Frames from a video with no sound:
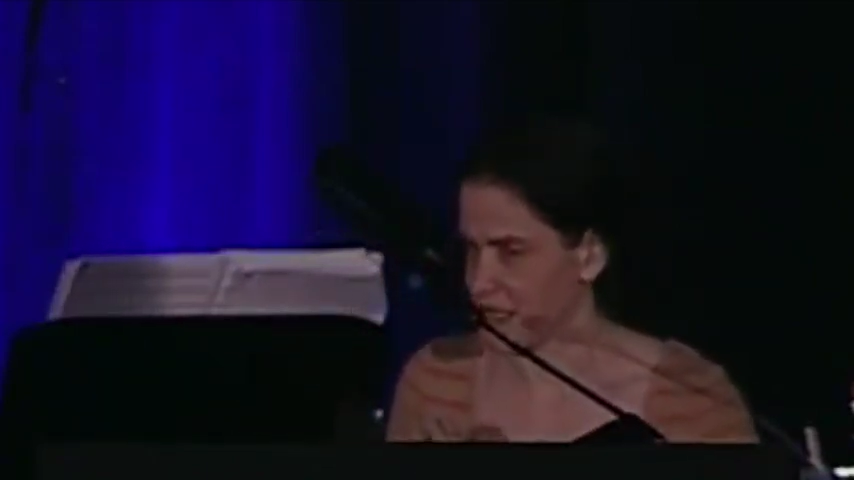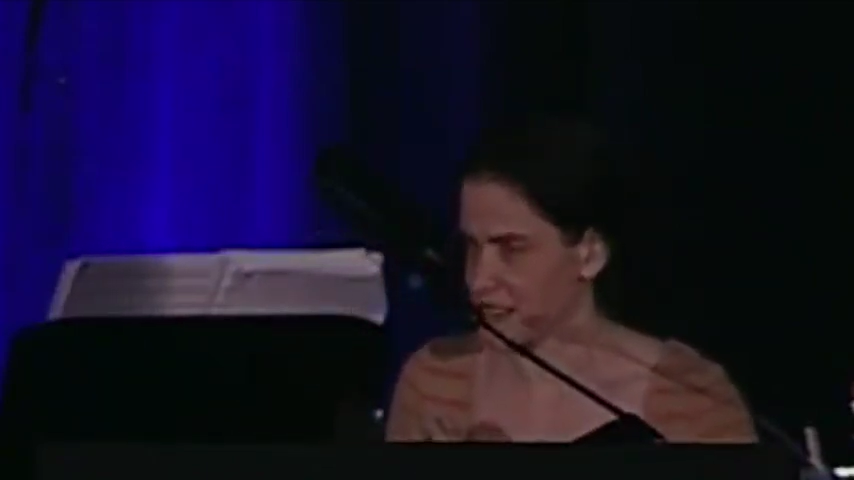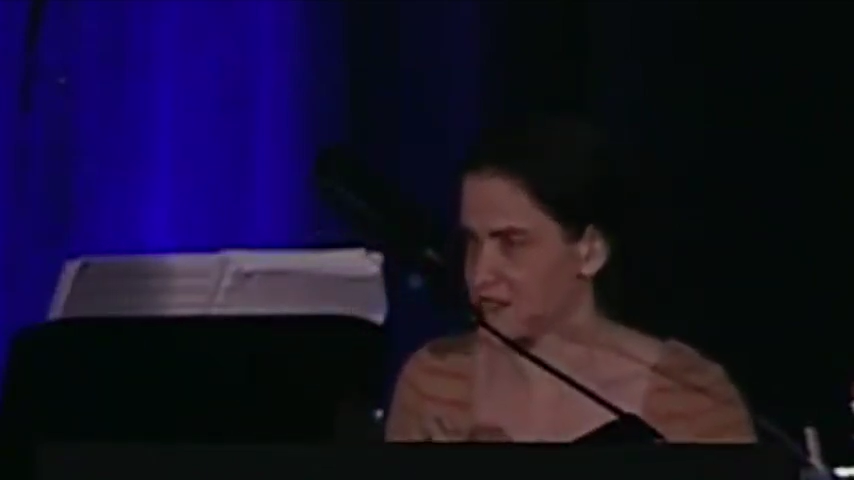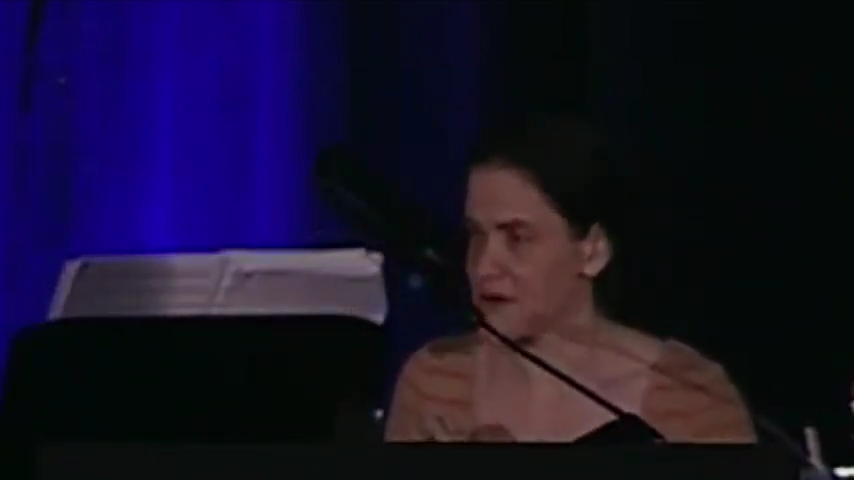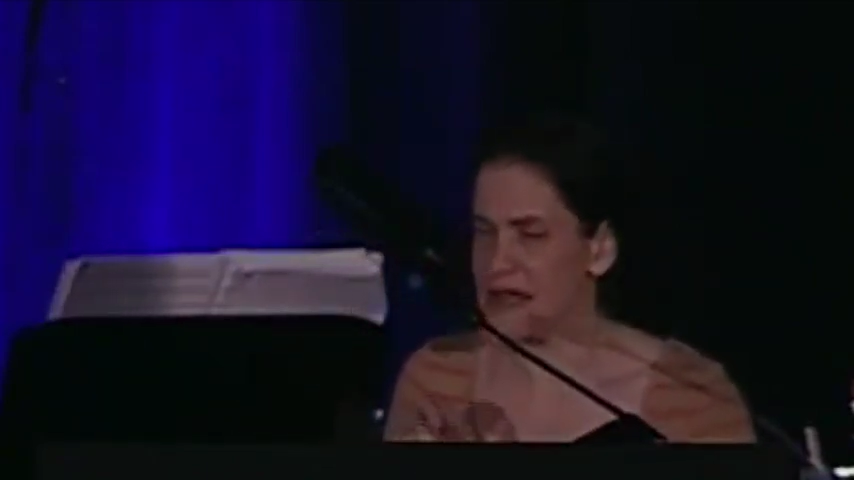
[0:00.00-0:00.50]

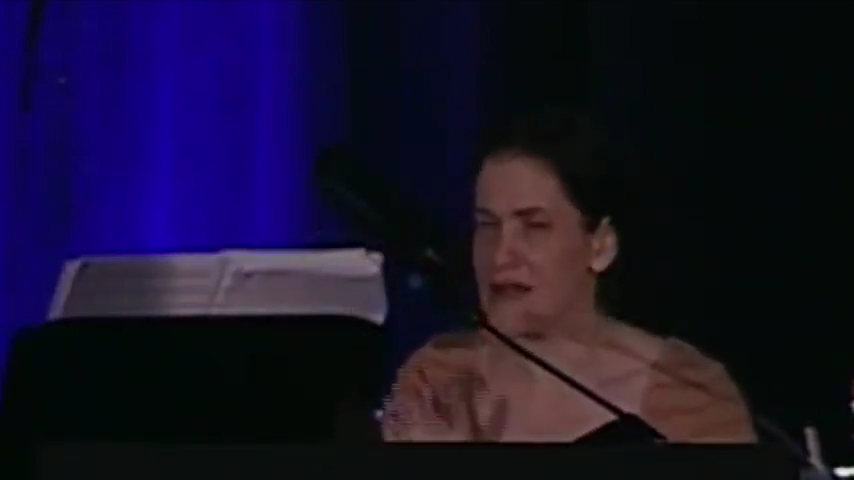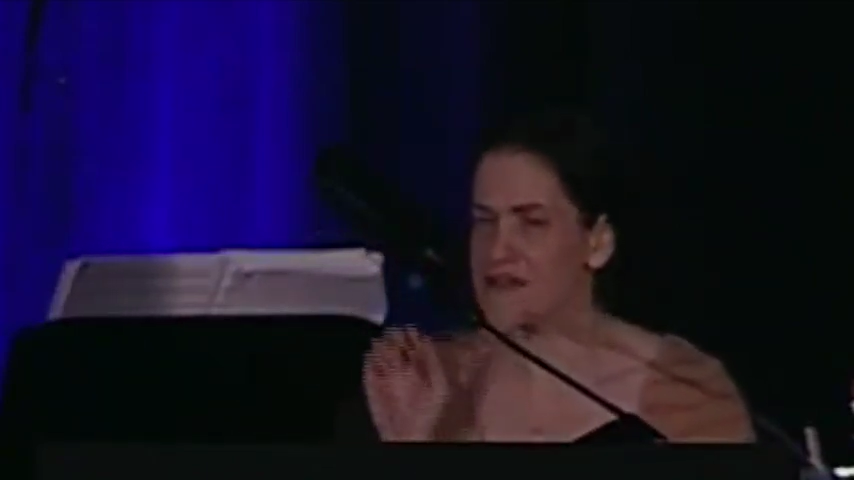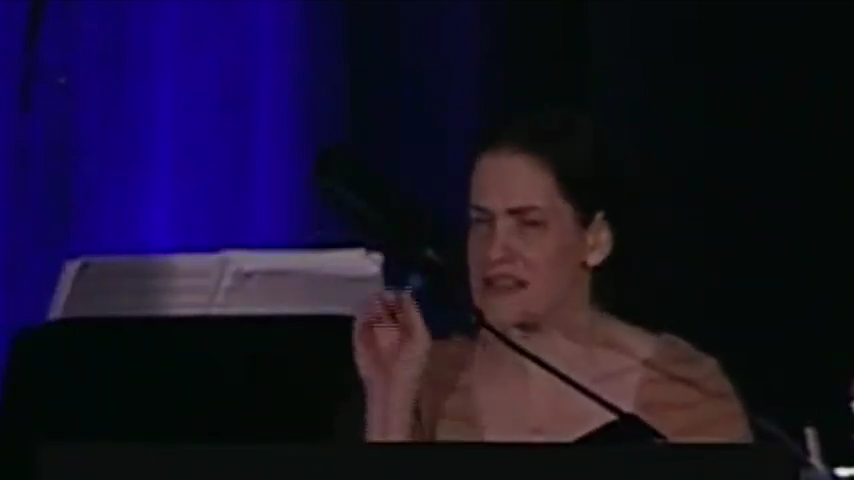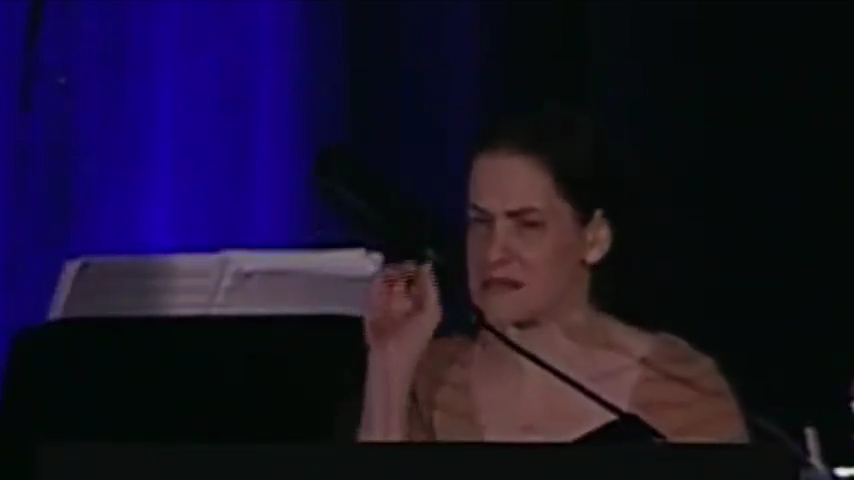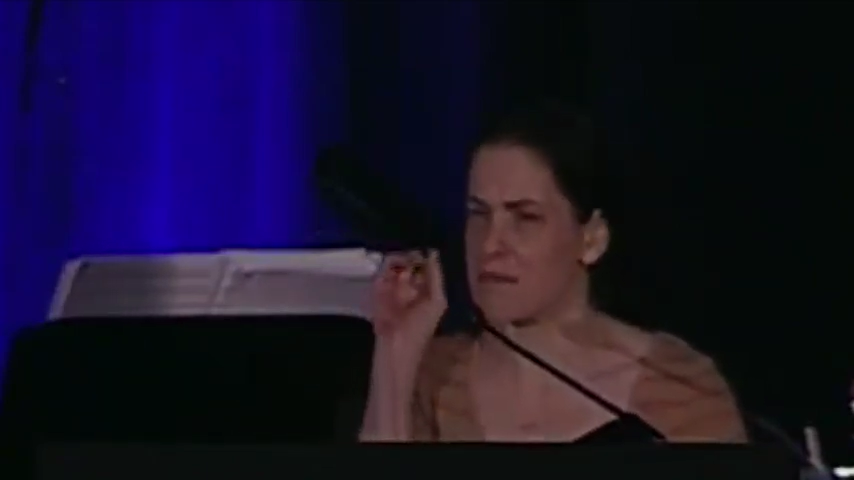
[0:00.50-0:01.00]
So here,
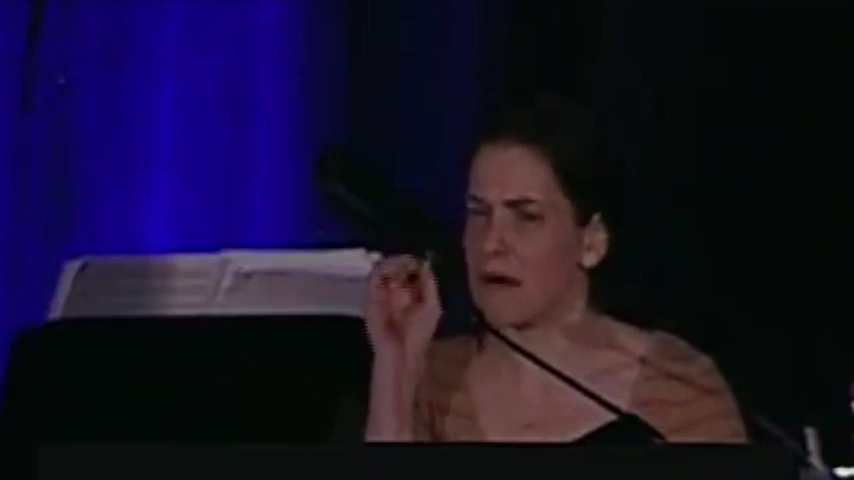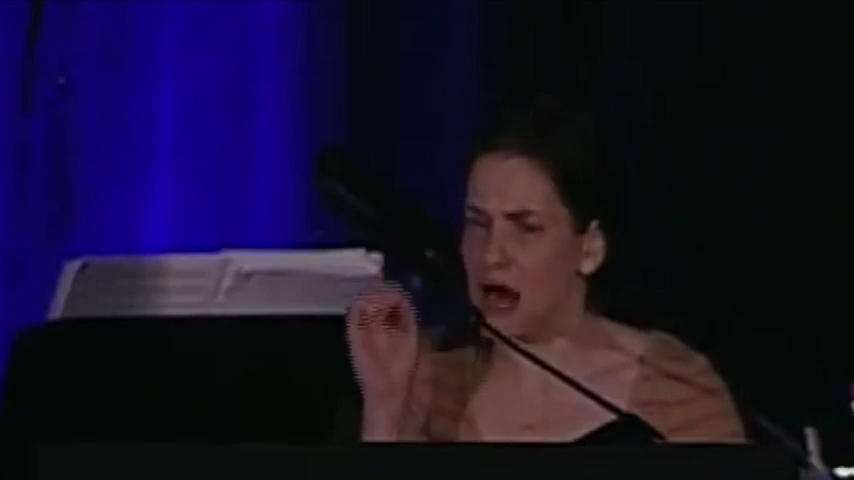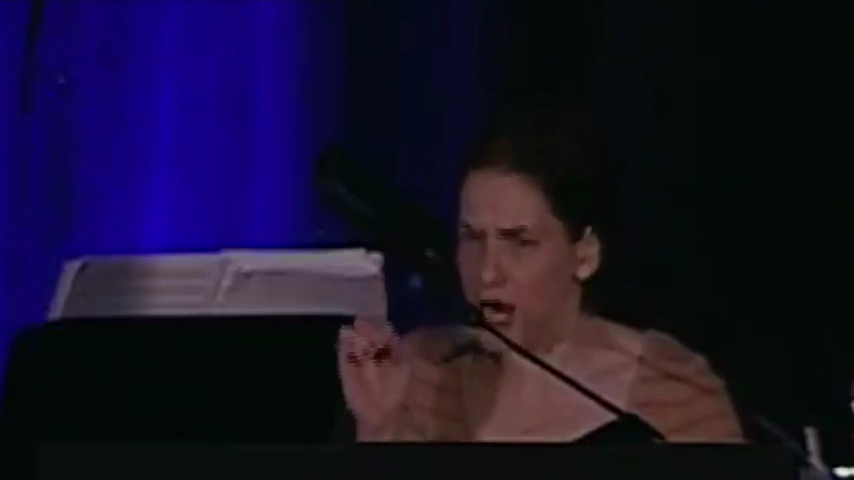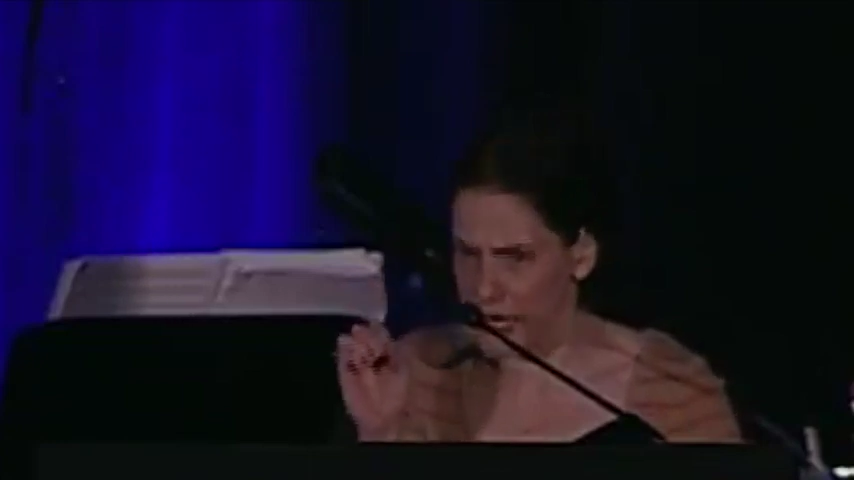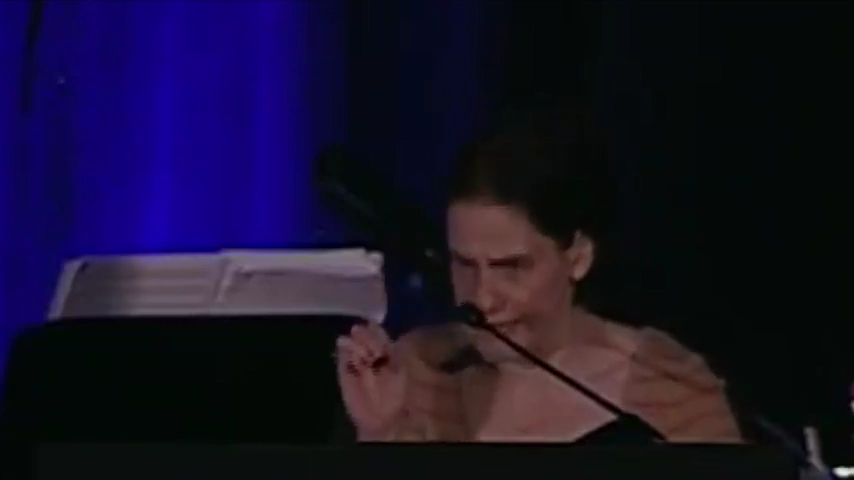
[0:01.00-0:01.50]
this
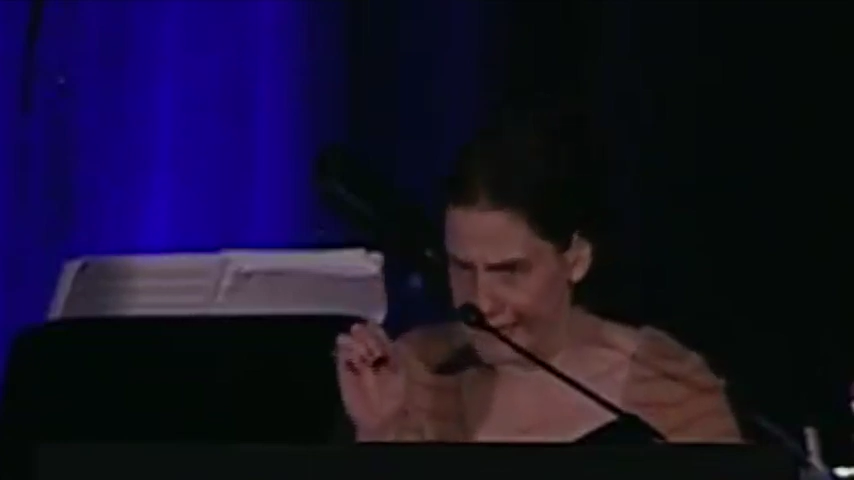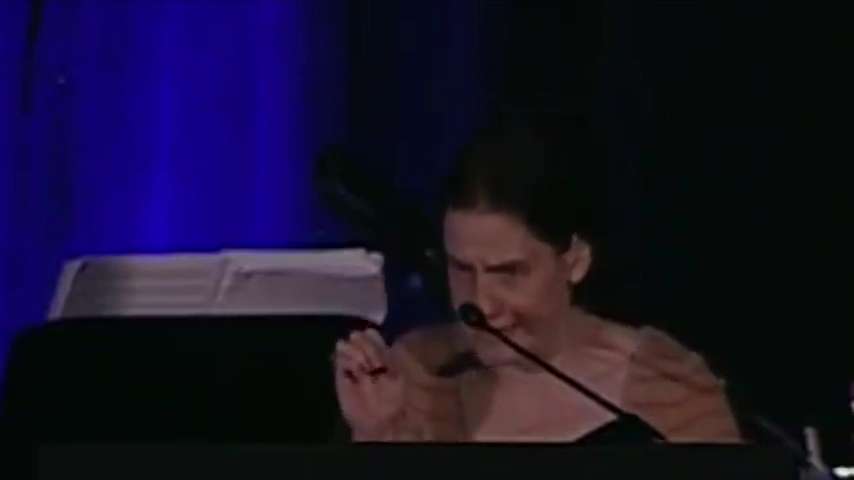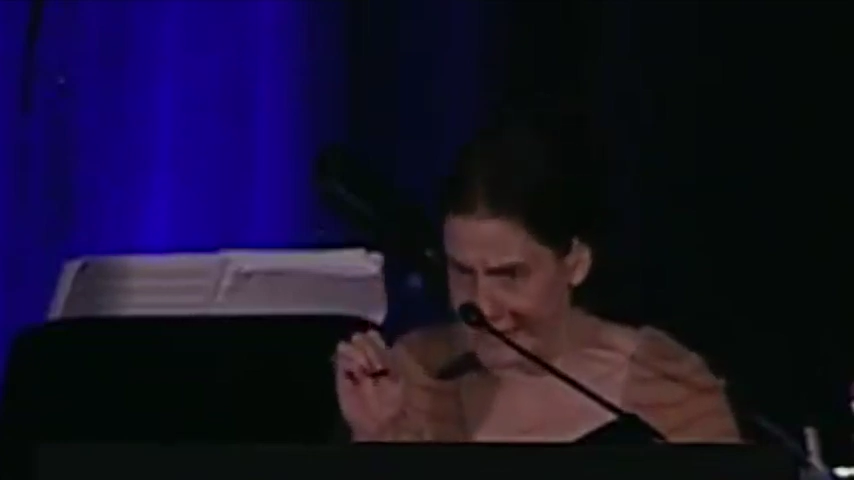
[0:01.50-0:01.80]
punk